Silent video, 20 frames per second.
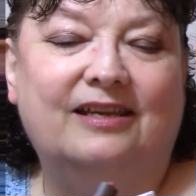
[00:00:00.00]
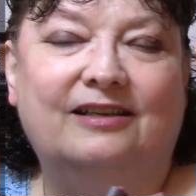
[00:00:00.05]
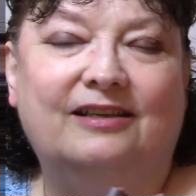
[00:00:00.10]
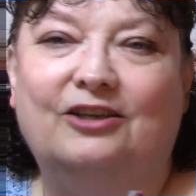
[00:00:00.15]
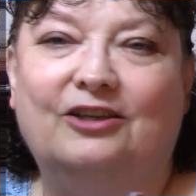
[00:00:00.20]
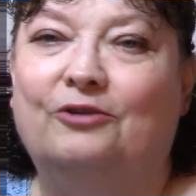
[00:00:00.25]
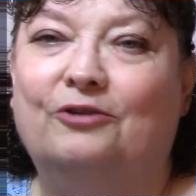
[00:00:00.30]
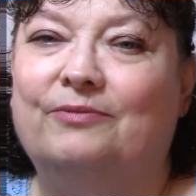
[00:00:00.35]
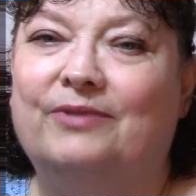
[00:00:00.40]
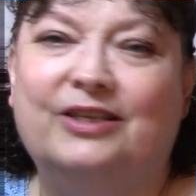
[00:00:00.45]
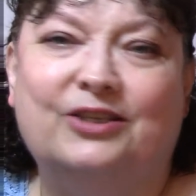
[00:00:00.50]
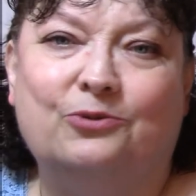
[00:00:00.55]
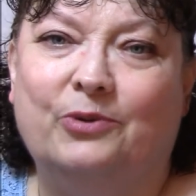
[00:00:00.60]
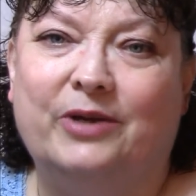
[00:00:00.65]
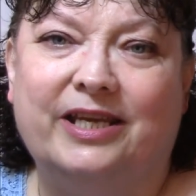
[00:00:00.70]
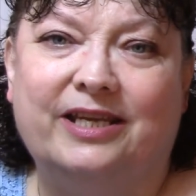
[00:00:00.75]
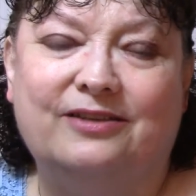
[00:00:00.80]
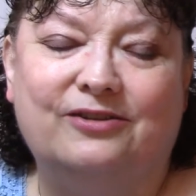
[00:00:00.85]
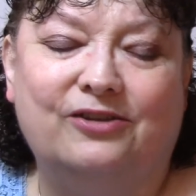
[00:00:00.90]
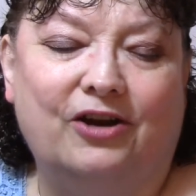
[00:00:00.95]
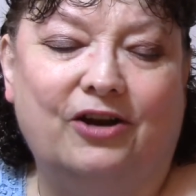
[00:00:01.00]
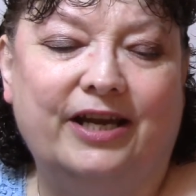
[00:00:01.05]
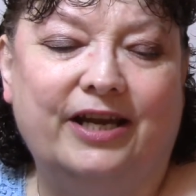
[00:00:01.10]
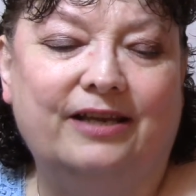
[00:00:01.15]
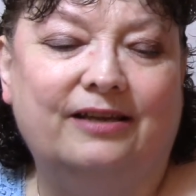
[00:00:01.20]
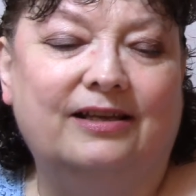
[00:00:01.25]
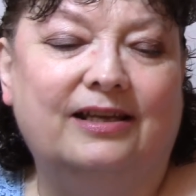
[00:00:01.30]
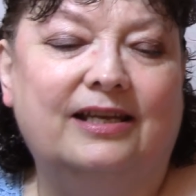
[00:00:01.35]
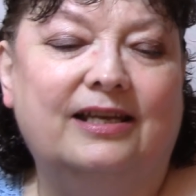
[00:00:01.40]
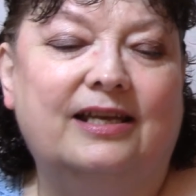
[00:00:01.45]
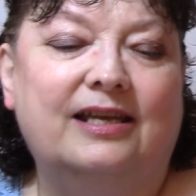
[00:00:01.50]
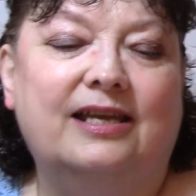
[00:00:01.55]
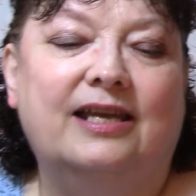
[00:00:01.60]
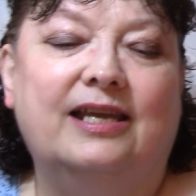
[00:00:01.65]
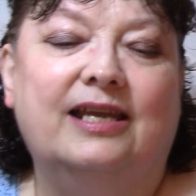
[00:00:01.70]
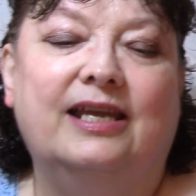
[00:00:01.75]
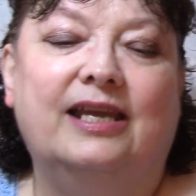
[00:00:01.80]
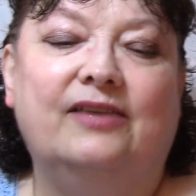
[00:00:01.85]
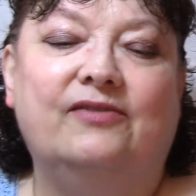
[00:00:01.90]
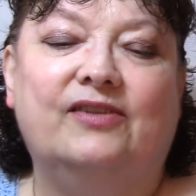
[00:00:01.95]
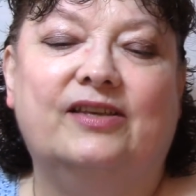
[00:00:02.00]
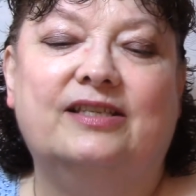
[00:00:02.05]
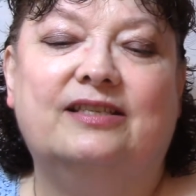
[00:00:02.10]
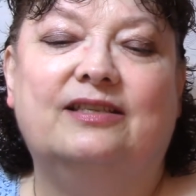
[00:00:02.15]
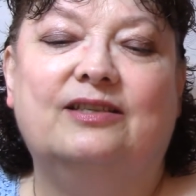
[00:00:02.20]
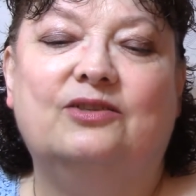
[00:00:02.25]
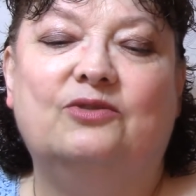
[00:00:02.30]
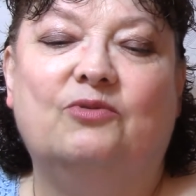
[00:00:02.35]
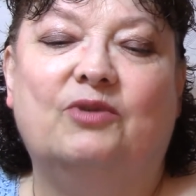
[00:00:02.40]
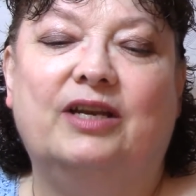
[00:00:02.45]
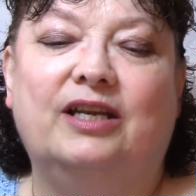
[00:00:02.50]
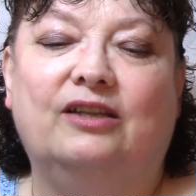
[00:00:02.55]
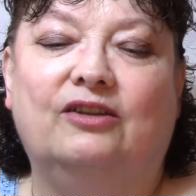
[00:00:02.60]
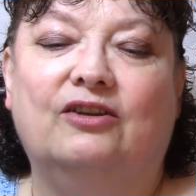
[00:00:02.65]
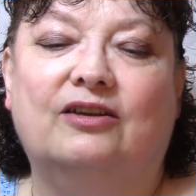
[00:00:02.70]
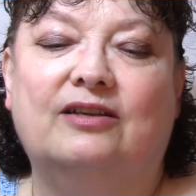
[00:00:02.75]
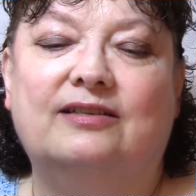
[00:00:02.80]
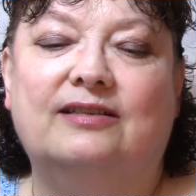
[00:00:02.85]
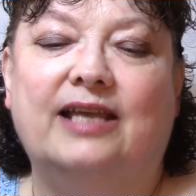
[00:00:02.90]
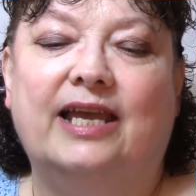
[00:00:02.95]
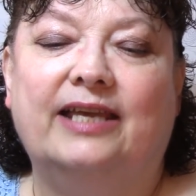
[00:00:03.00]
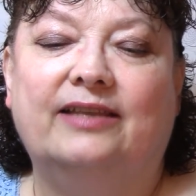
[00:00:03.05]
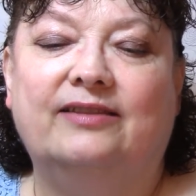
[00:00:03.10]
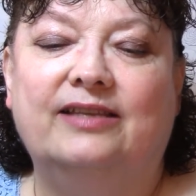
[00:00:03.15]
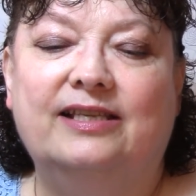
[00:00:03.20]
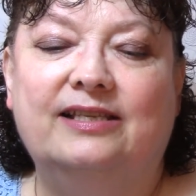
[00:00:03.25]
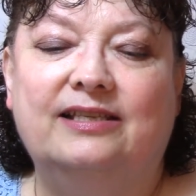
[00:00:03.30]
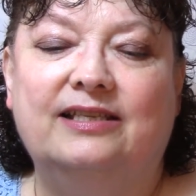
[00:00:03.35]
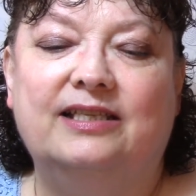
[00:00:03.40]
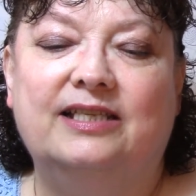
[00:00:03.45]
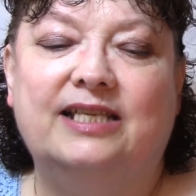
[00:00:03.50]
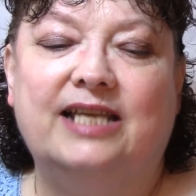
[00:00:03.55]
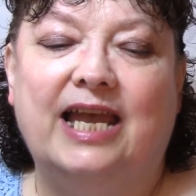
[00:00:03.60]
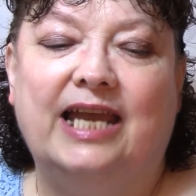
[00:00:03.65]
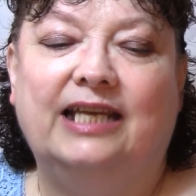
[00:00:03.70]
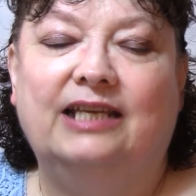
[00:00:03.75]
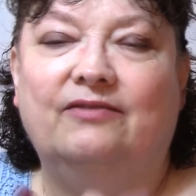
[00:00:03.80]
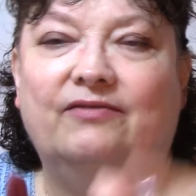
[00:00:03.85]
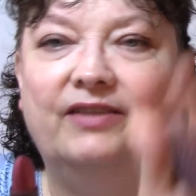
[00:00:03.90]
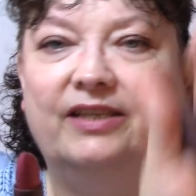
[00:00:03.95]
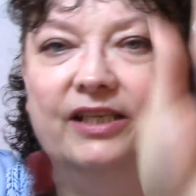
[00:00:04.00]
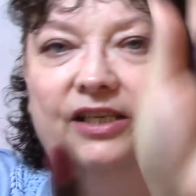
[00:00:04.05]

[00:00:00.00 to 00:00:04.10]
Or this week, sorry. This is what it looks like. This is kind of the